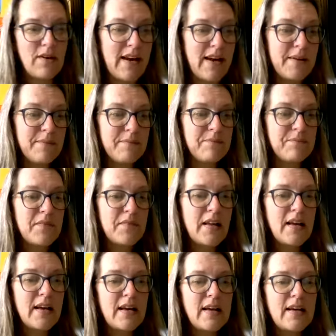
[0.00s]
Right?
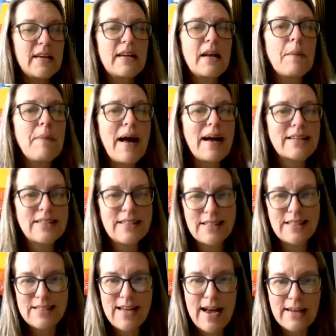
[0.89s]
Now back
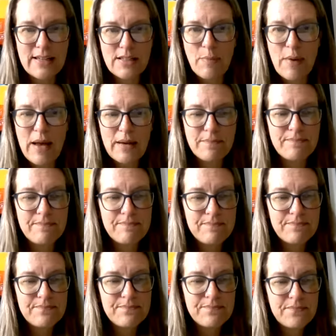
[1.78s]
to the tax man.
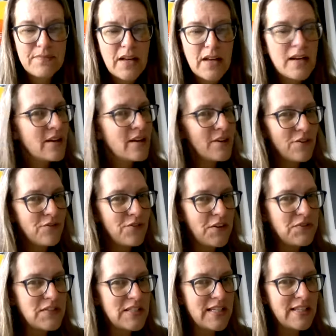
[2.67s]

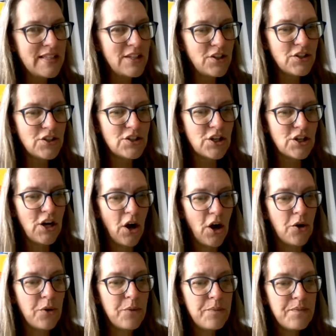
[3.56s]
15 years
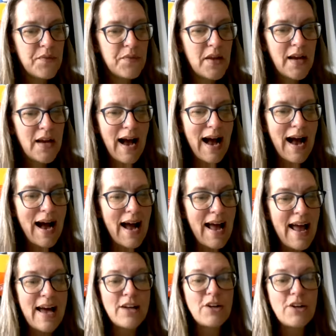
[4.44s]
ago,
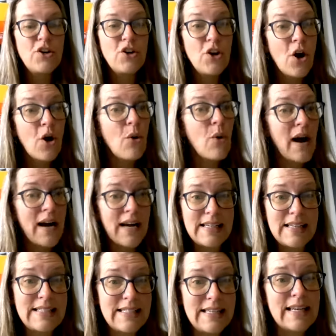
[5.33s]
I had no
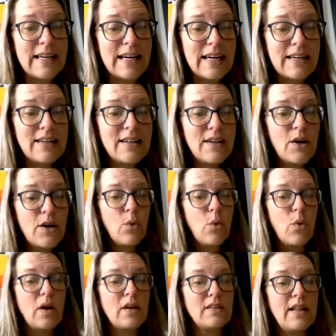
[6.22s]
idea
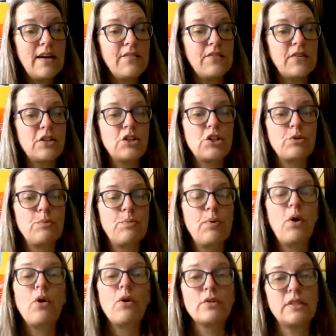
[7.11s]
what levers
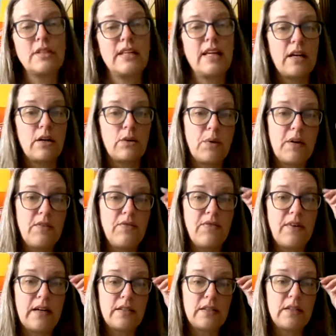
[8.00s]
to pull to get a
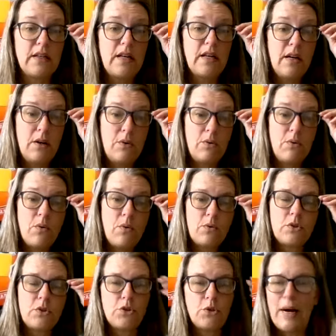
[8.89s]
refund.
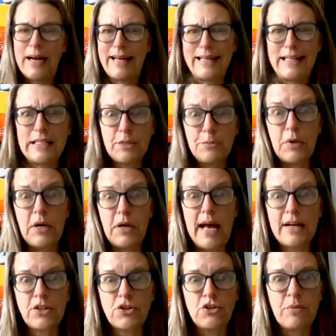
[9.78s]
Do I need to
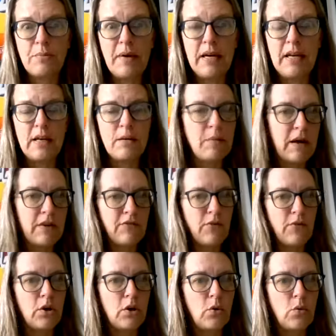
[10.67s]
put extra money in my
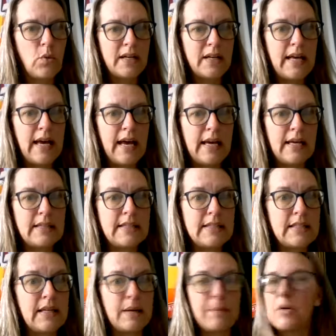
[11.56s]
401k in
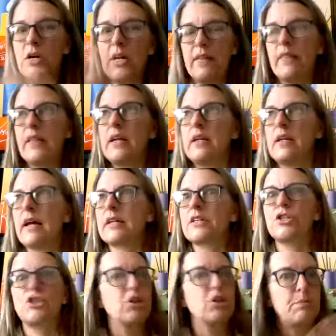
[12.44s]
December and then
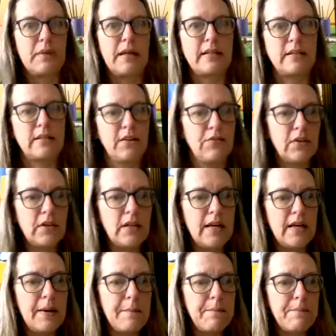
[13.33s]
next year plan
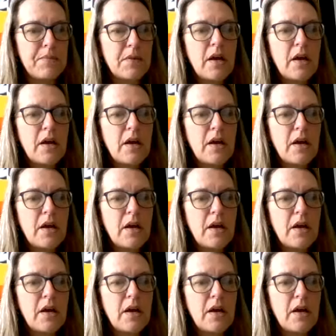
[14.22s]
differently?